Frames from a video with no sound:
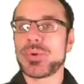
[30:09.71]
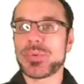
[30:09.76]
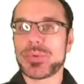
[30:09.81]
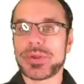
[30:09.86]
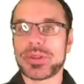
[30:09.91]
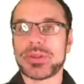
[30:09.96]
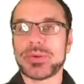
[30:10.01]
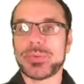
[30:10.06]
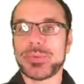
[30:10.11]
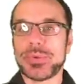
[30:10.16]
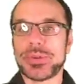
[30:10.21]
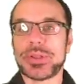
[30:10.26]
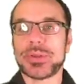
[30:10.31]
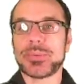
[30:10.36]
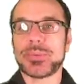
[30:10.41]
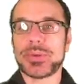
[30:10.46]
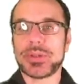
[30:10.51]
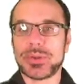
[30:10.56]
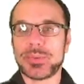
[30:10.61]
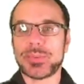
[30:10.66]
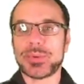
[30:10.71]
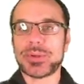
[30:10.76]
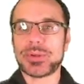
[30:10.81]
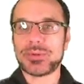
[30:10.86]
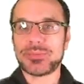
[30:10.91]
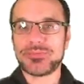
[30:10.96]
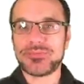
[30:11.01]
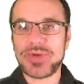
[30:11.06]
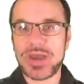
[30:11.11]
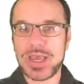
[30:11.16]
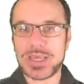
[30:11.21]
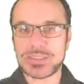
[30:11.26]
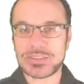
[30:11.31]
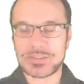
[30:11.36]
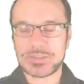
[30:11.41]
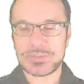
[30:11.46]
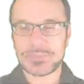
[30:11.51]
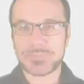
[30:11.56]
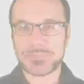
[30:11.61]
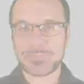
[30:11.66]
really
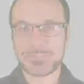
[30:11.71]
fast.